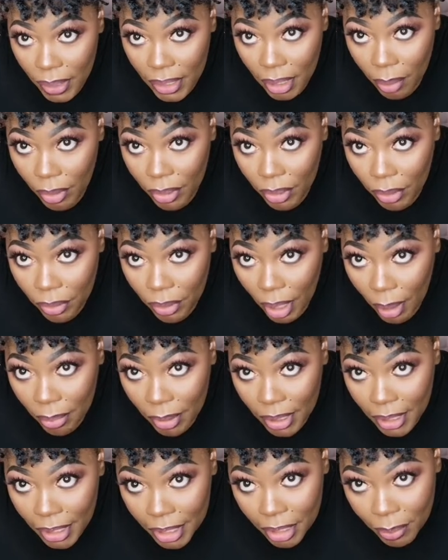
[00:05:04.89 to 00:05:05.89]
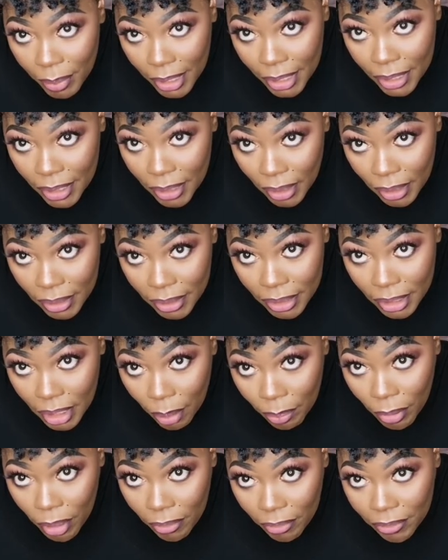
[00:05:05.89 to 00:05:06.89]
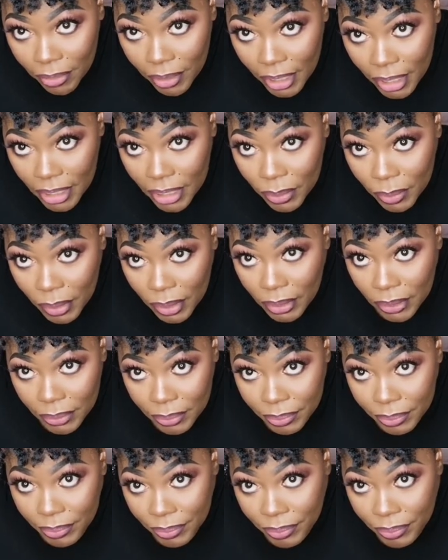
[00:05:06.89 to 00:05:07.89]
one, I'm going to grab a little bit on top of this one,